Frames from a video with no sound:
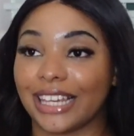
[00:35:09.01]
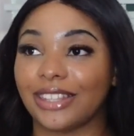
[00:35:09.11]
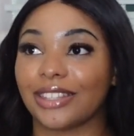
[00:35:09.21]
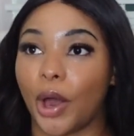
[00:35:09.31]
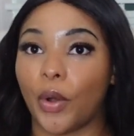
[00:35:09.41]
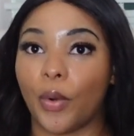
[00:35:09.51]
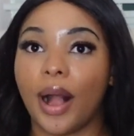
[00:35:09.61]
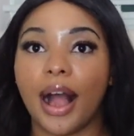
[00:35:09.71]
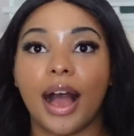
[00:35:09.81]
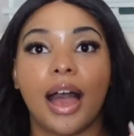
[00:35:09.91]
It's so
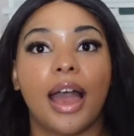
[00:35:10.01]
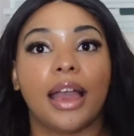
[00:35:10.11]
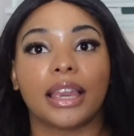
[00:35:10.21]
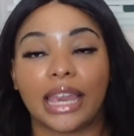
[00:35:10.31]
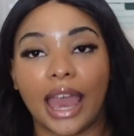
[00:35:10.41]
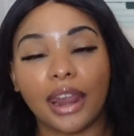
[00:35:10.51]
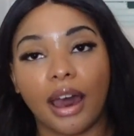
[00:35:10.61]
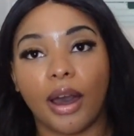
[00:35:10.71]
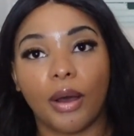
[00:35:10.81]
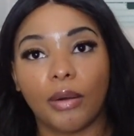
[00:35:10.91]
ghetto.
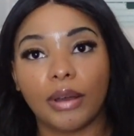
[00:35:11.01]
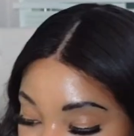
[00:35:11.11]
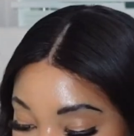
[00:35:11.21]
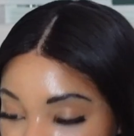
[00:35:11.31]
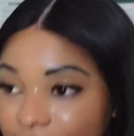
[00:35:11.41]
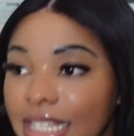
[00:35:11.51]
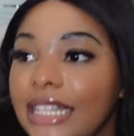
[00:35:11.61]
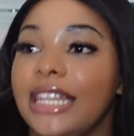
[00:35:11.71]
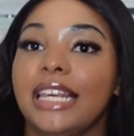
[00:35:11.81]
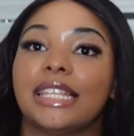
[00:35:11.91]
It's
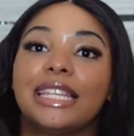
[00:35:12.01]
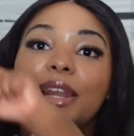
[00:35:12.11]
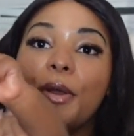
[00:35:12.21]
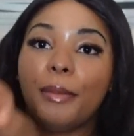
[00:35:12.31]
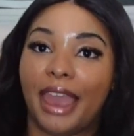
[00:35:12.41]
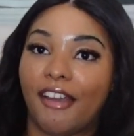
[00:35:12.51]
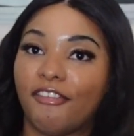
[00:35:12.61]
this little man's